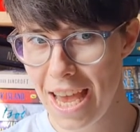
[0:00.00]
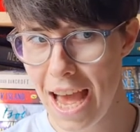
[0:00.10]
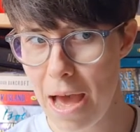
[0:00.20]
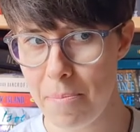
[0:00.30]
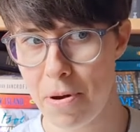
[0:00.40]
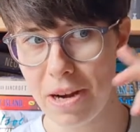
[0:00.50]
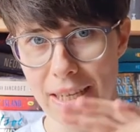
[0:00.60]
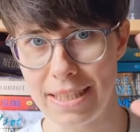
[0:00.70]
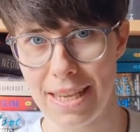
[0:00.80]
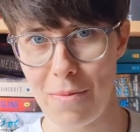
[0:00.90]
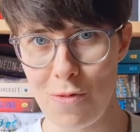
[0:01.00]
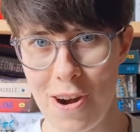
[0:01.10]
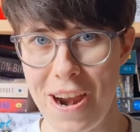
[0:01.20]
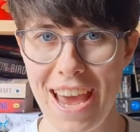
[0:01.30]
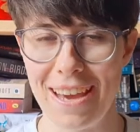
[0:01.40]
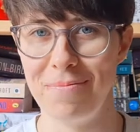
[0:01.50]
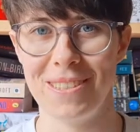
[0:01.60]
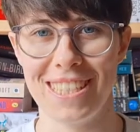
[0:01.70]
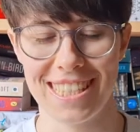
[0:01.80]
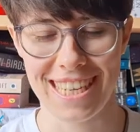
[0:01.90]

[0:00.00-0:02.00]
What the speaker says: I'm putting it somewhere, I'm just